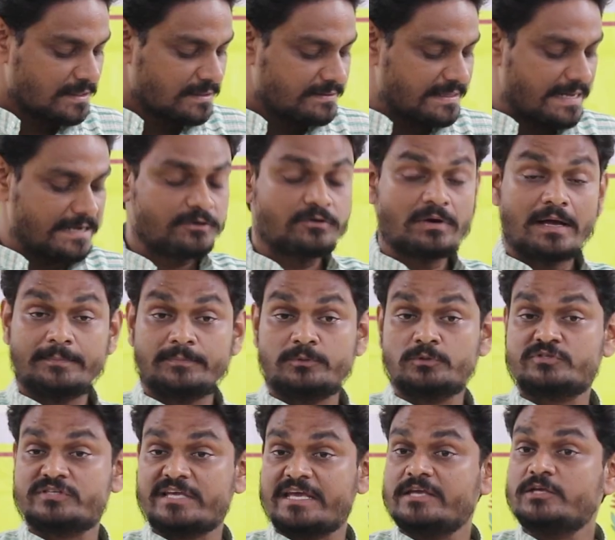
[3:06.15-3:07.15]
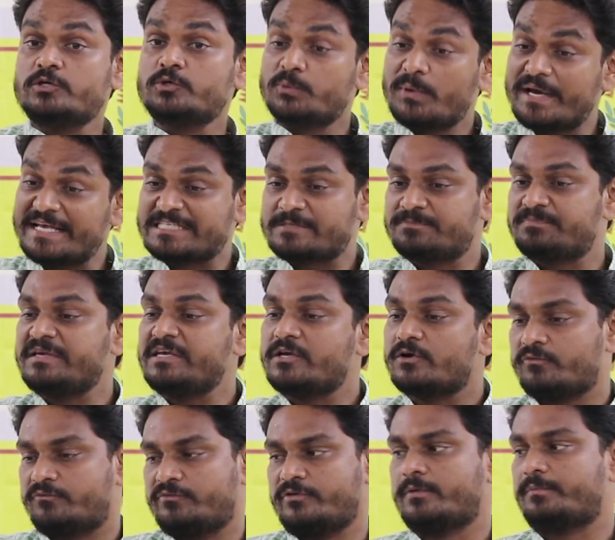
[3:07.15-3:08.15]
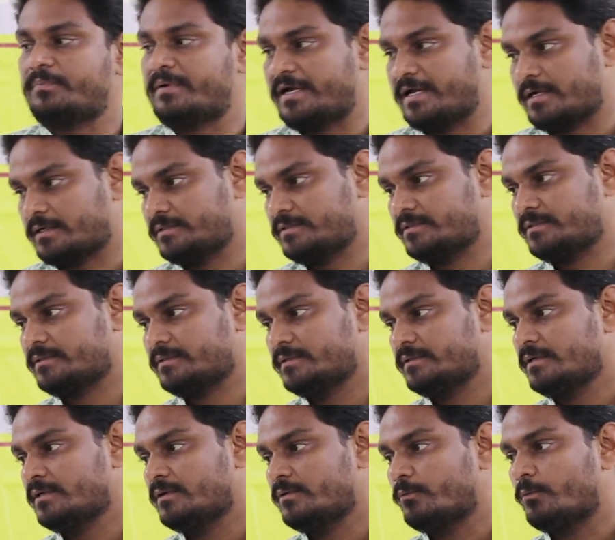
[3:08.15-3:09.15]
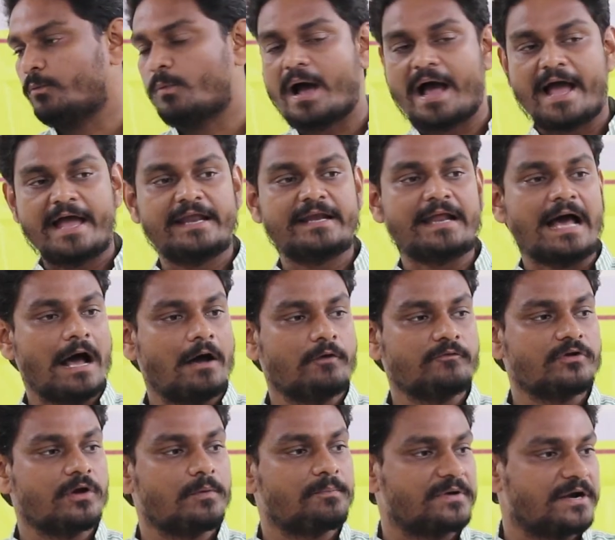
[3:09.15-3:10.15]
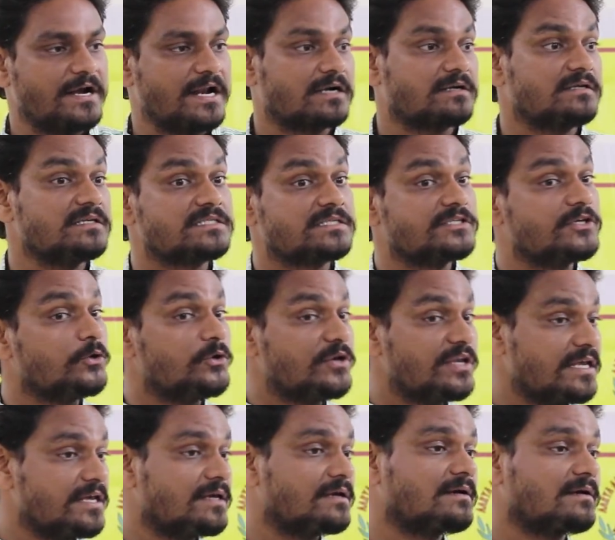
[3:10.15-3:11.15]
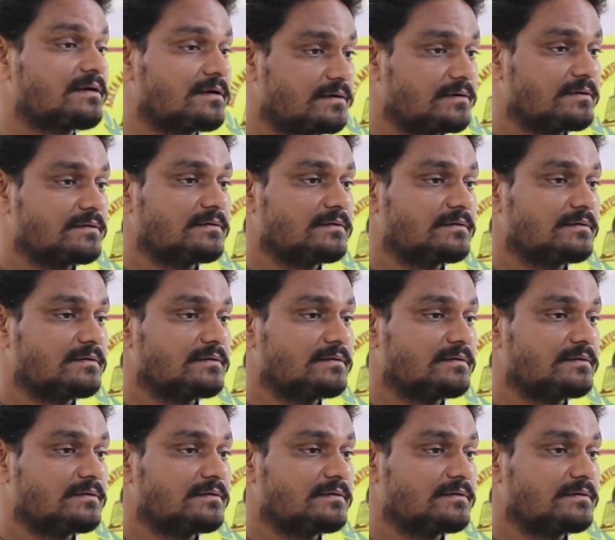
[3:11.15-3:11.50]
Then you have to say USP of your product. Why and how your product is unique.